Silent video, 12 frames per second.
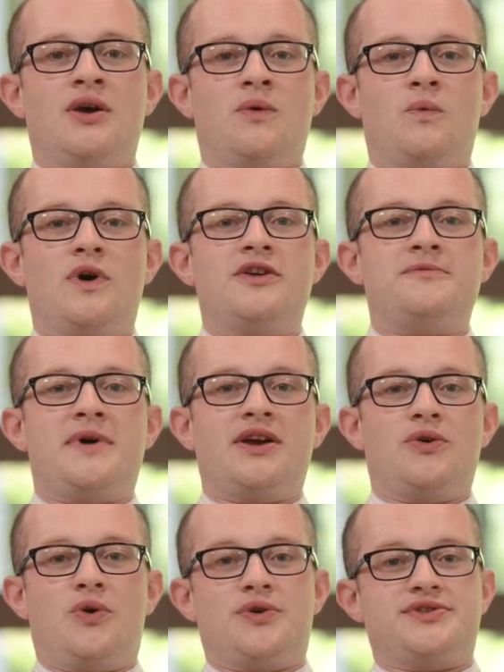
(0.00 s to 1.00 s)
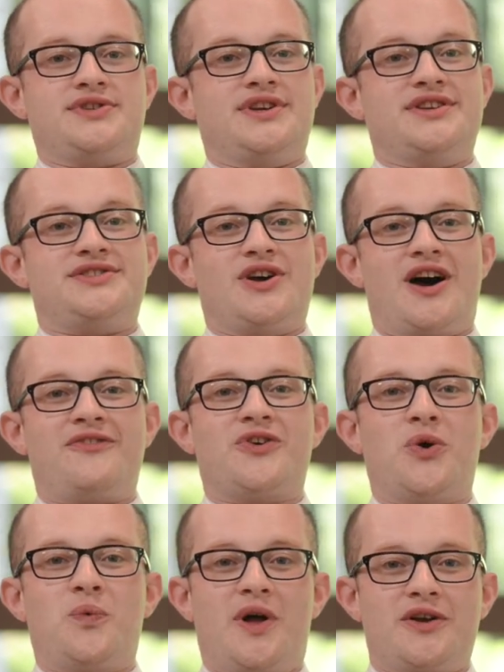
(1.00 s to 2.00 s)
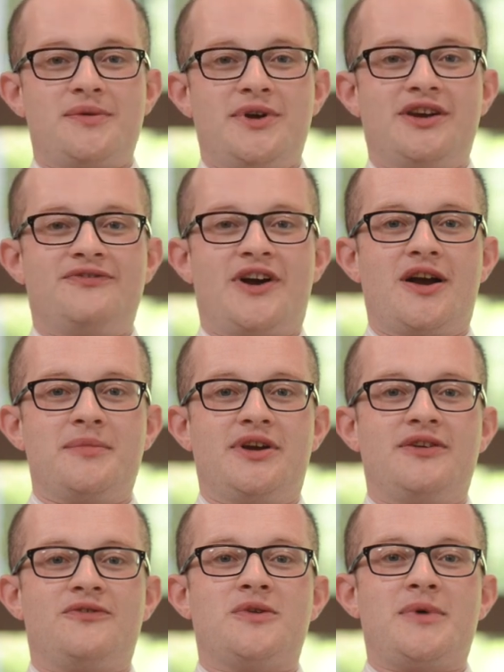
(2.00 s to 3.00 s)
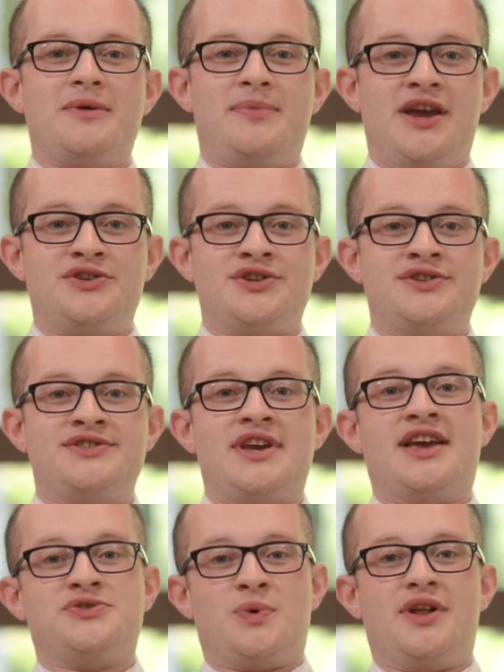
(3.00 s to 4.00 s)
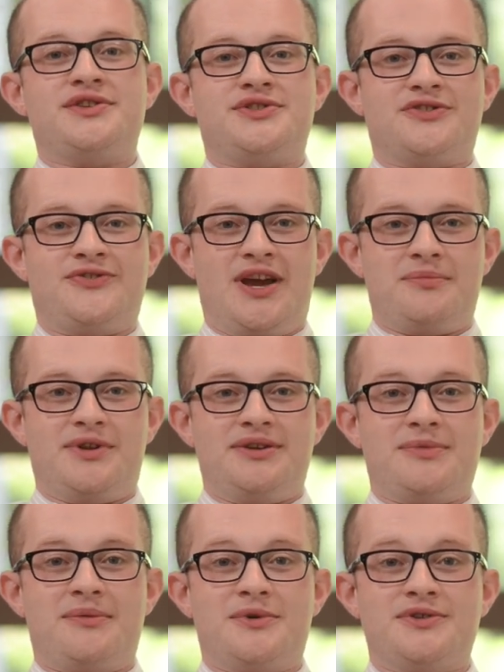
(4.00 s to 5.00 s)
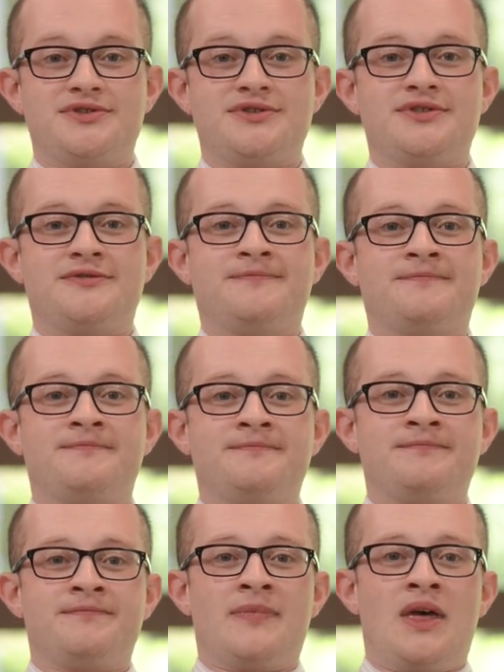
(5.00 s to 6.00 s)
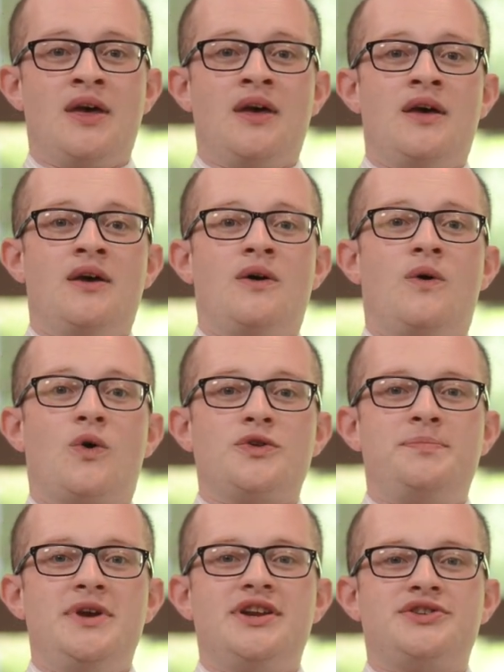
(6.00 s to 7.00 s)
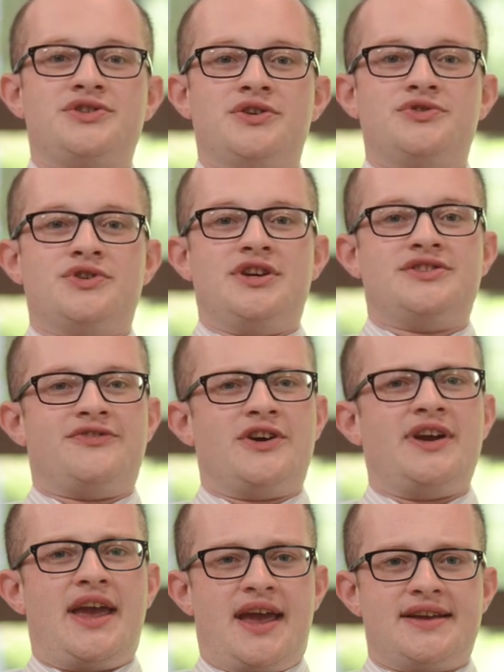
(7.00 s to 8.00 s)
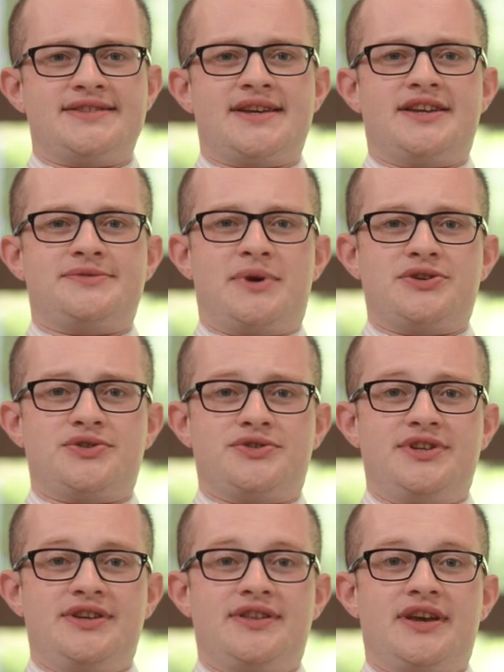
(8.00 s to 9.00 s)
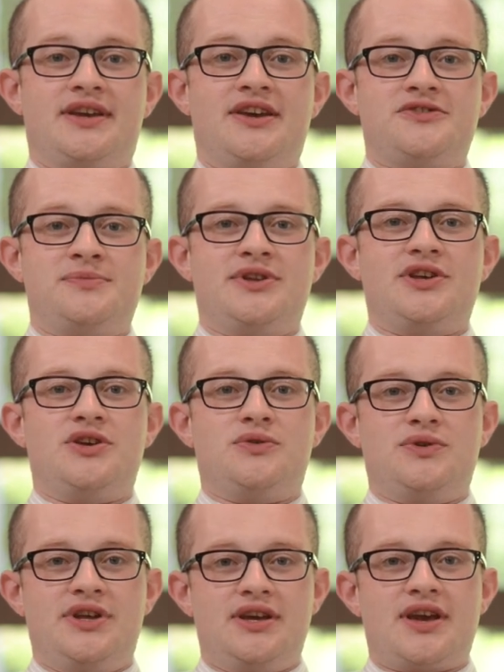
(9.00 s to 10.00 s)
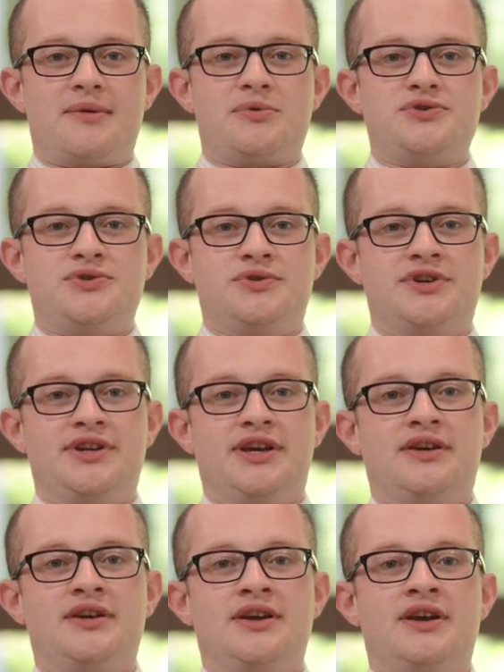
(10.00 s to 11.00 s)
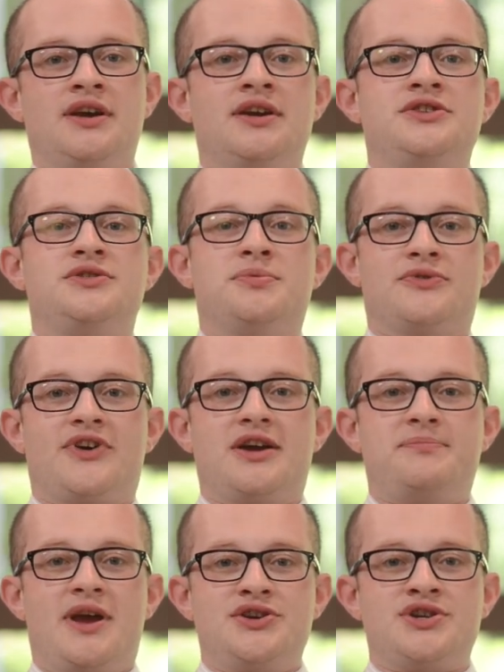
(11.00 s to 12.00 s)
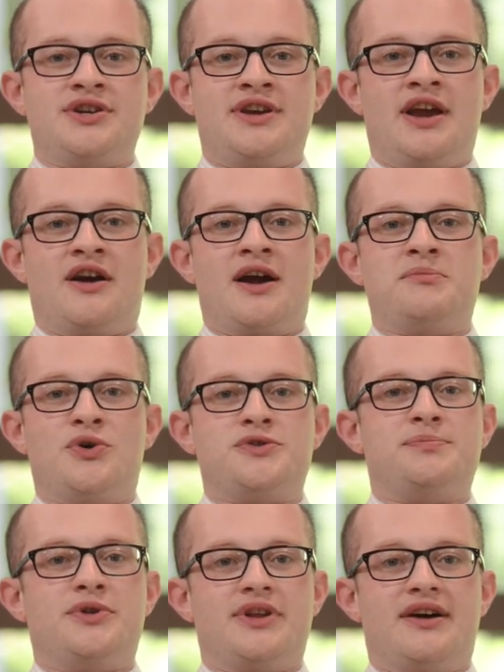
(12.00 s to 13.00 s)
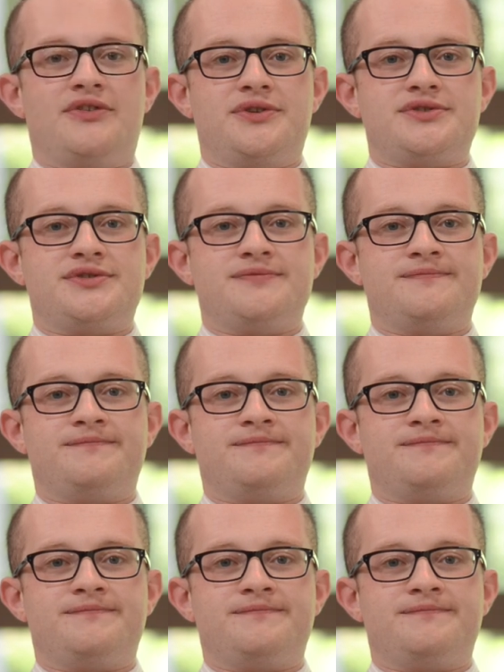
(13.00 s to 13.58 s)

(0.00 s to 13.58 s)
One of my goals is to offer a welcoming environment for my patients as well as their family members. Orthopedic surgery is a very hands-on specialty that gives me the unique opportunity to provide patient care on multiple levels.